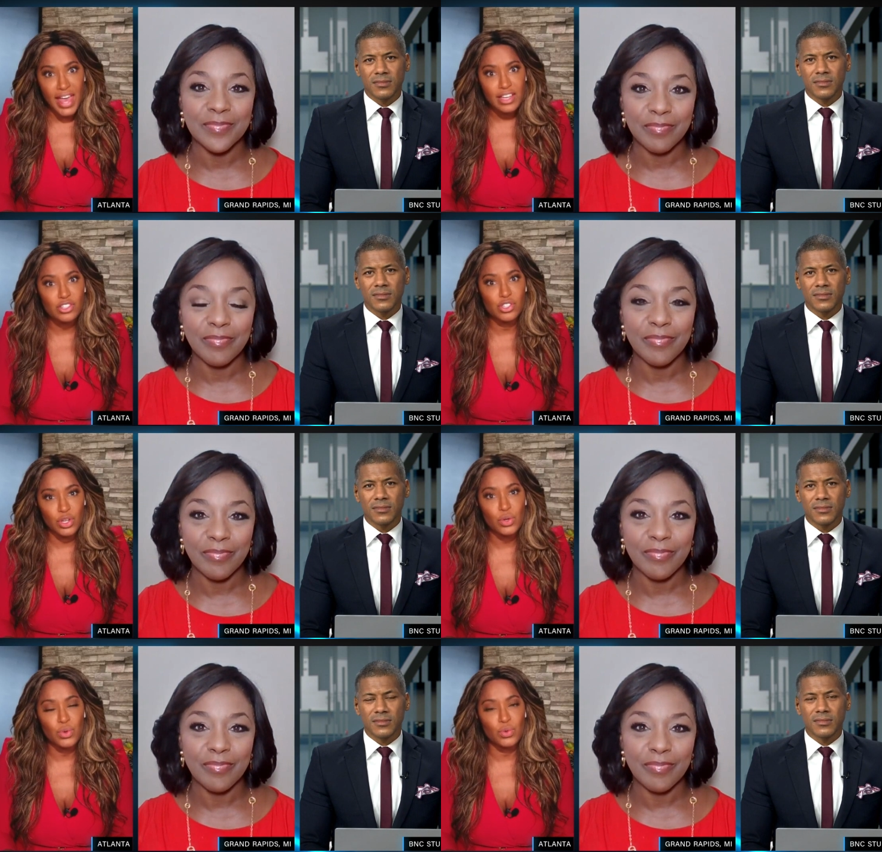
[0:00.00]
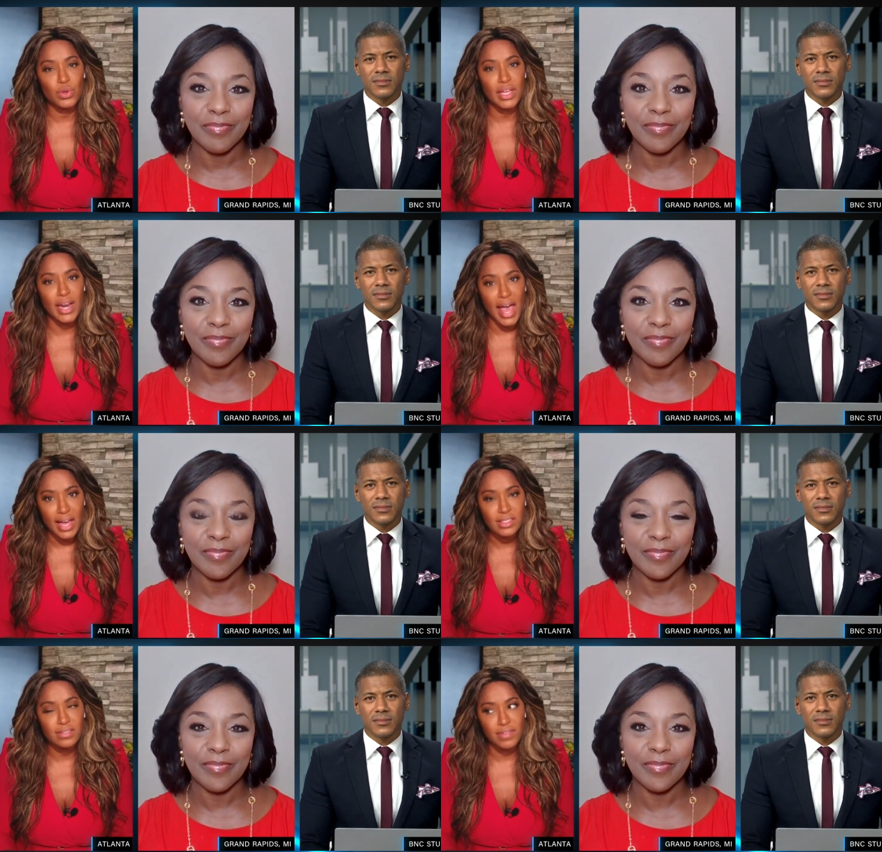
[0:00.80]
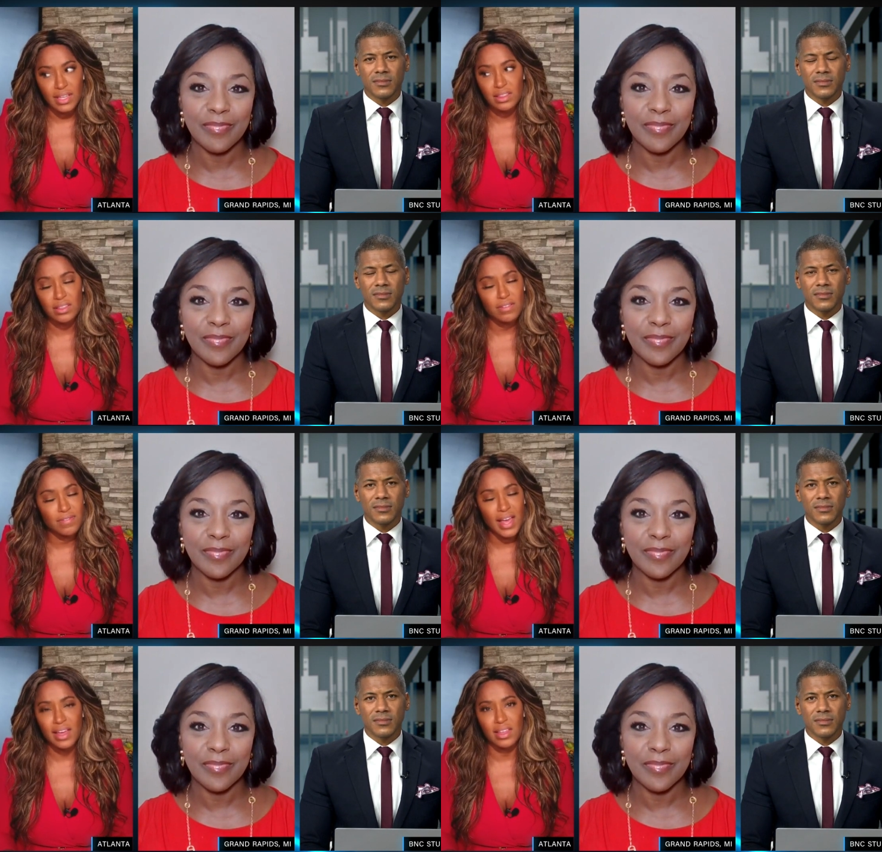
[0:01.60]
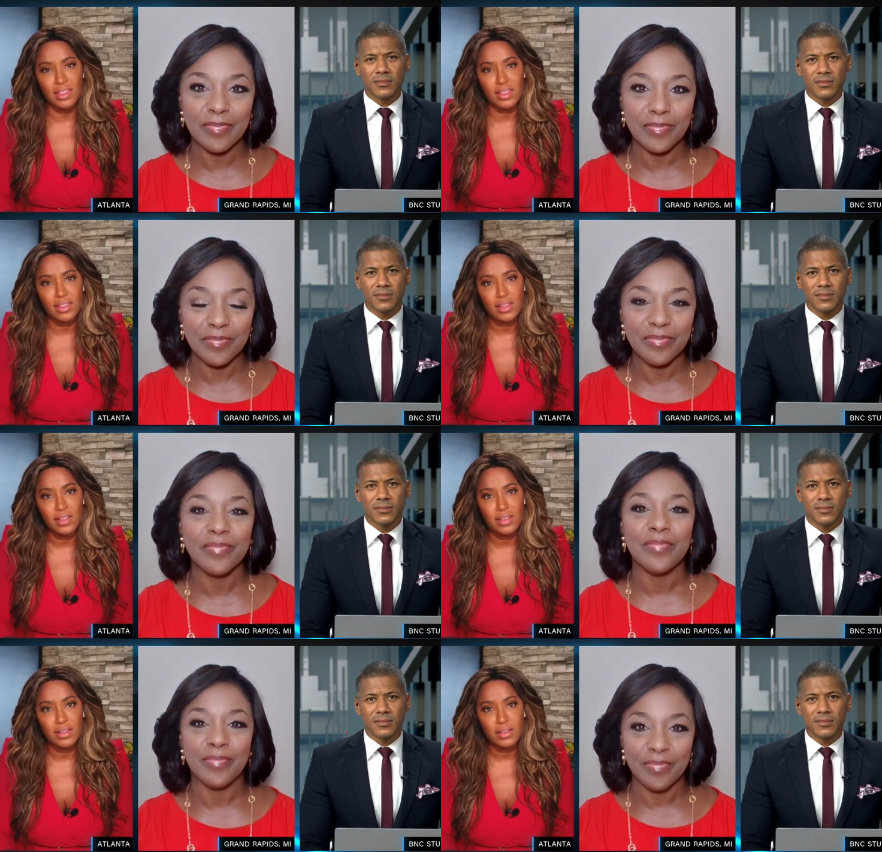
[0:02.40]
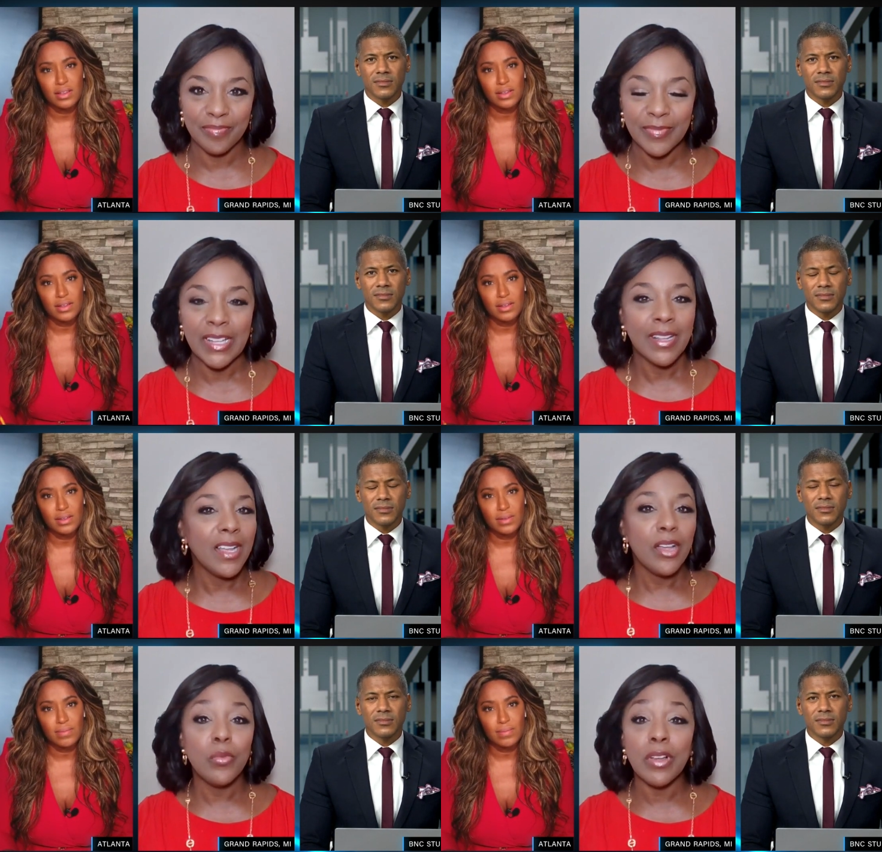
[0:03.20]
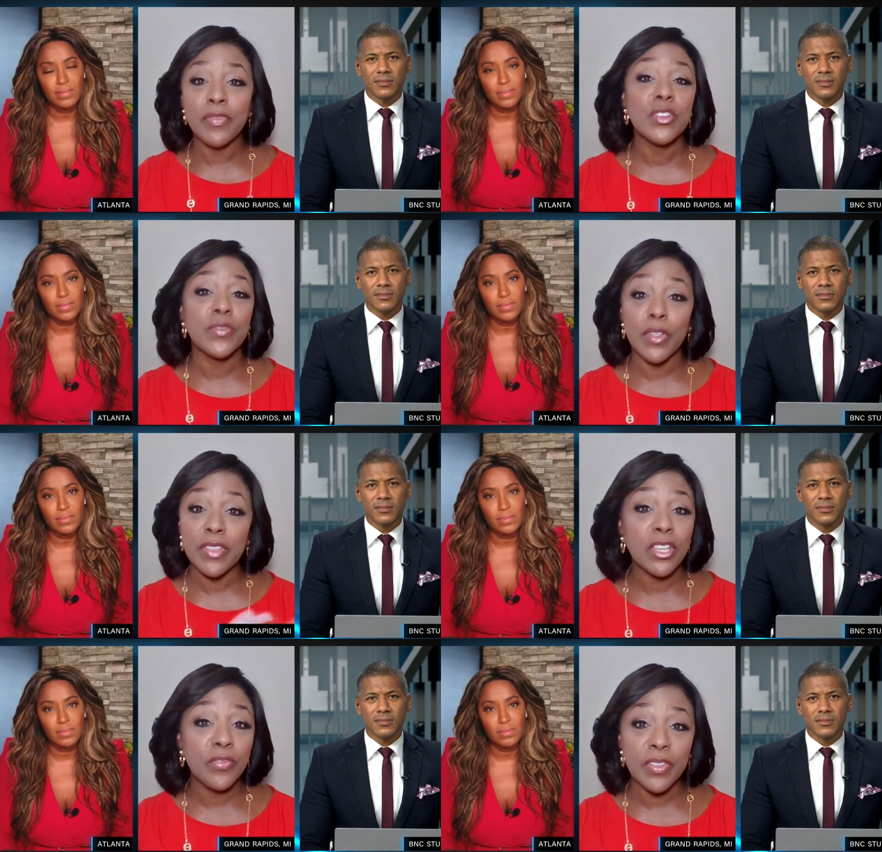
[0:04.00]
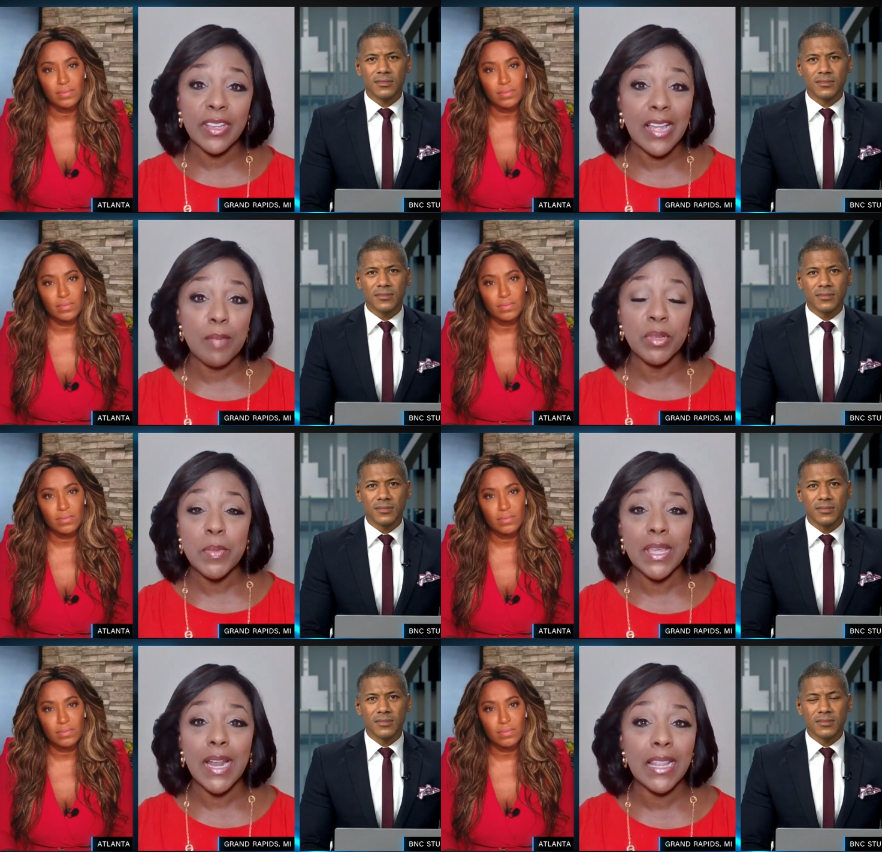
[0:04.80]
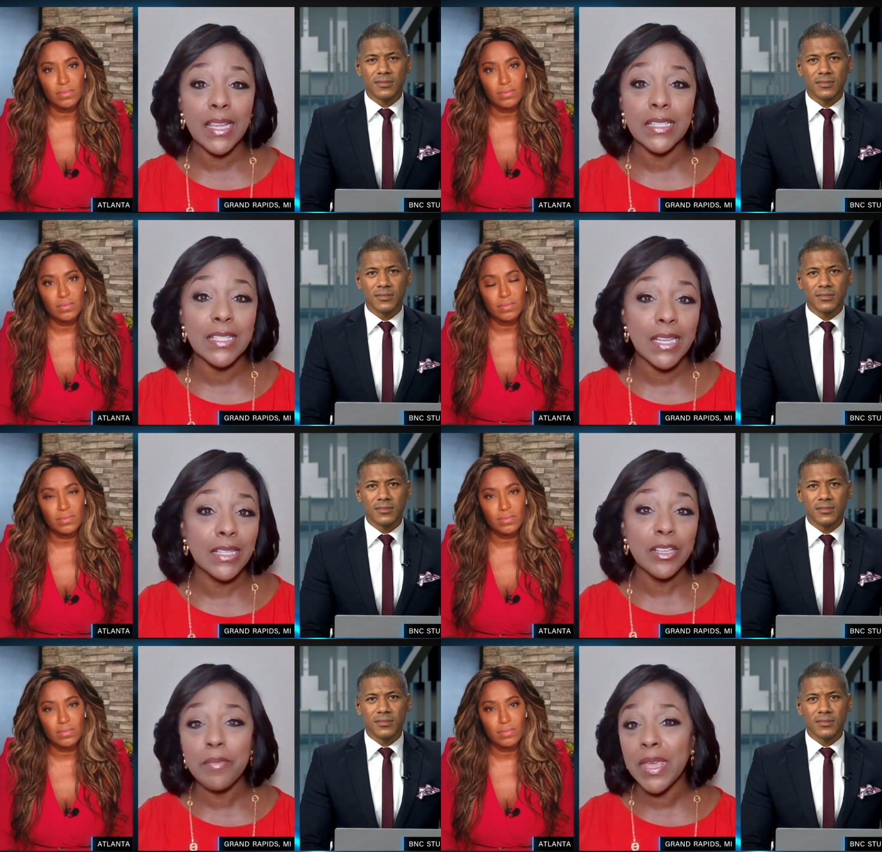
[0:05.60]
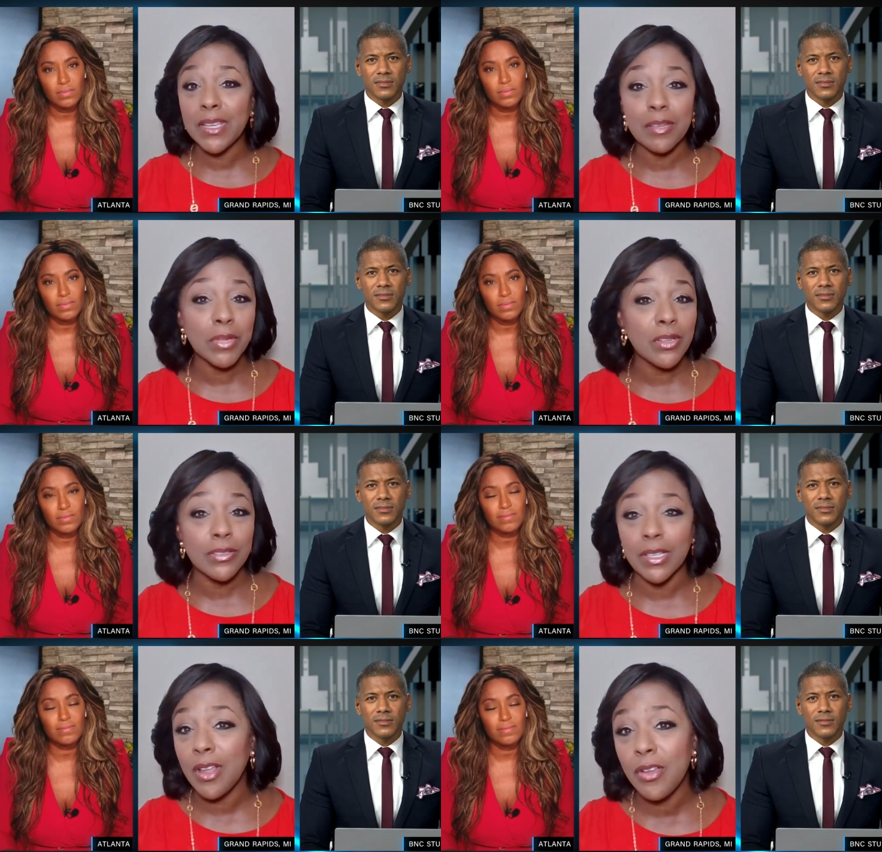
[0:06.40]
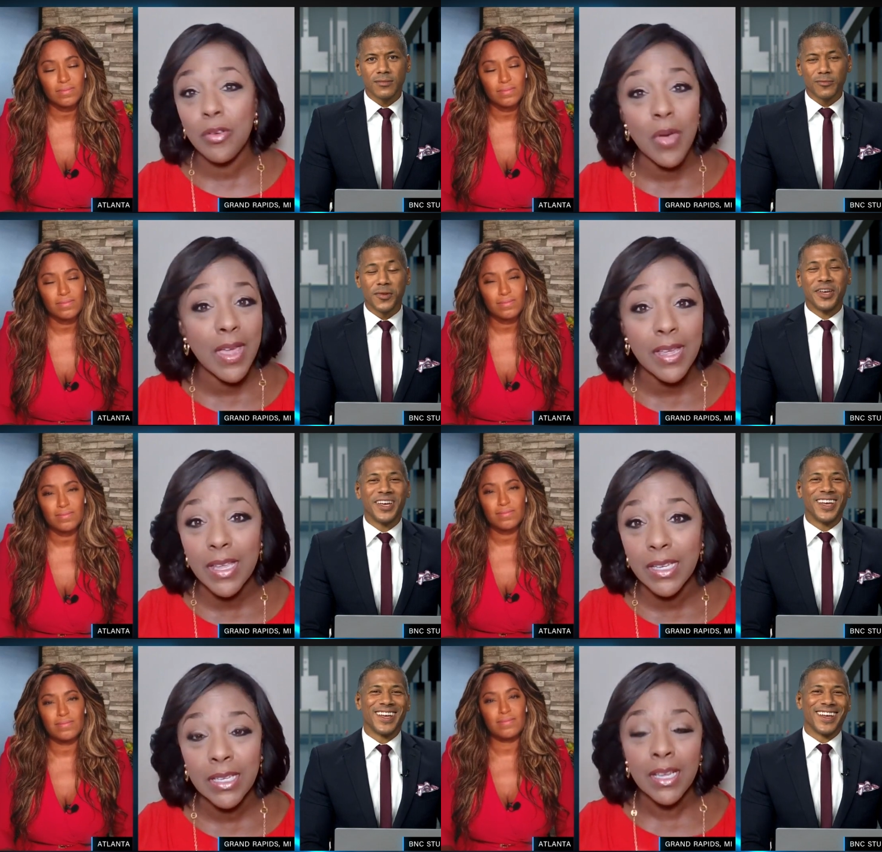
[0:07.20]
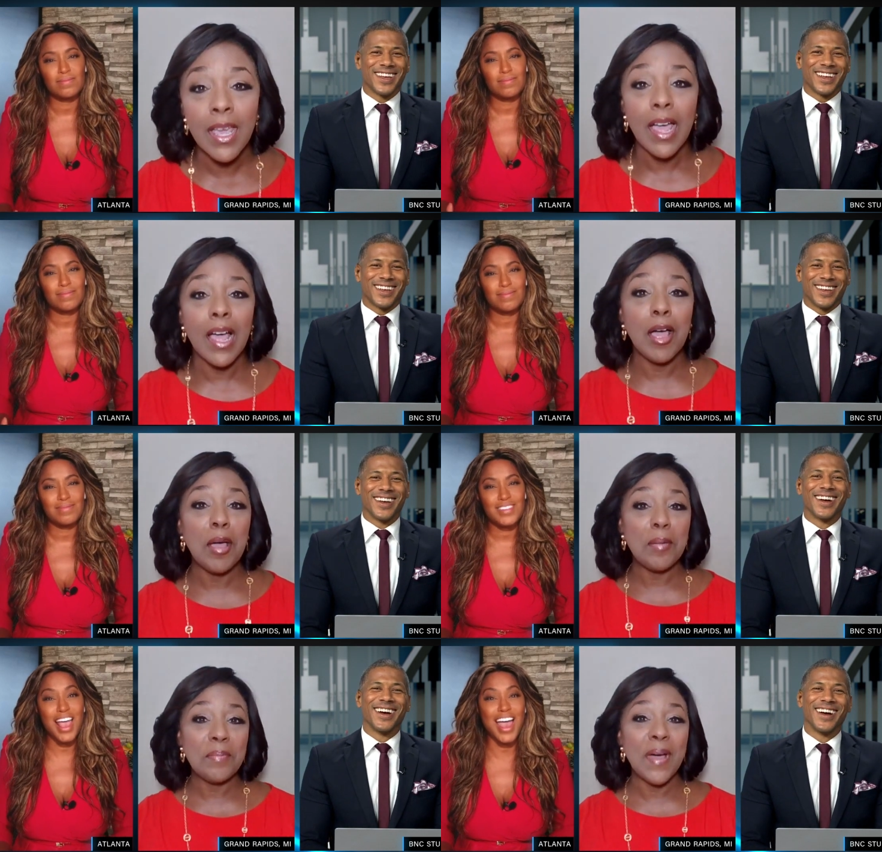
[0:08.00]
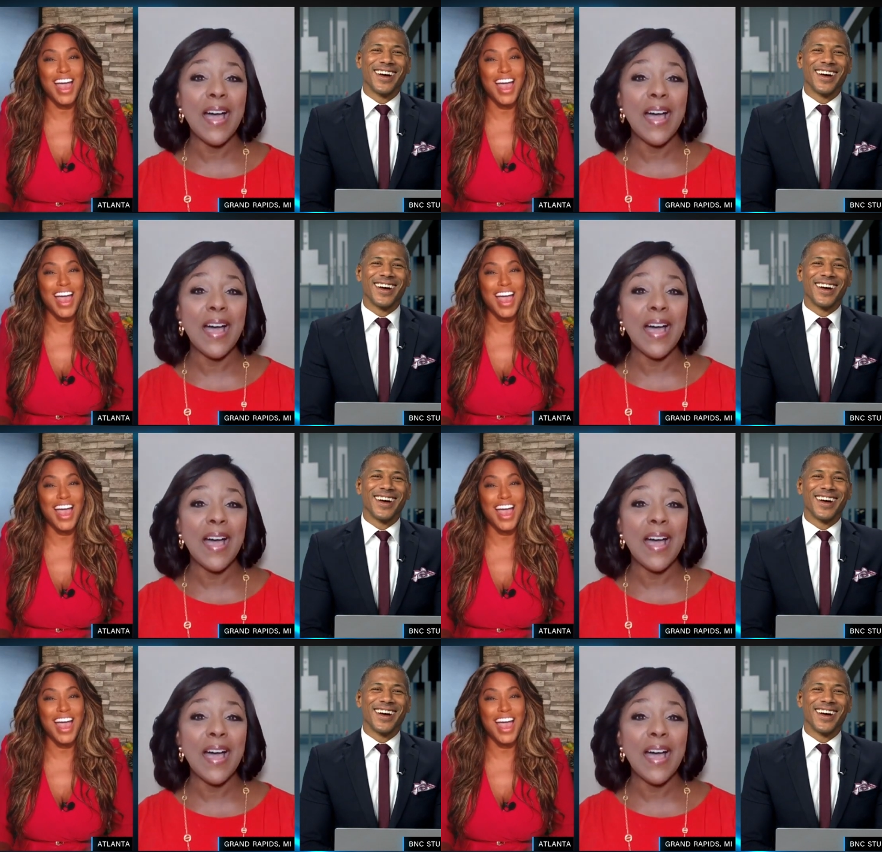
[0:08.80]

Speaker 1: they too can activate their faith?
Speaker 2: Well, first of all, thank you for the compliment. I like to say a little makeup goes a long way, honey. Um,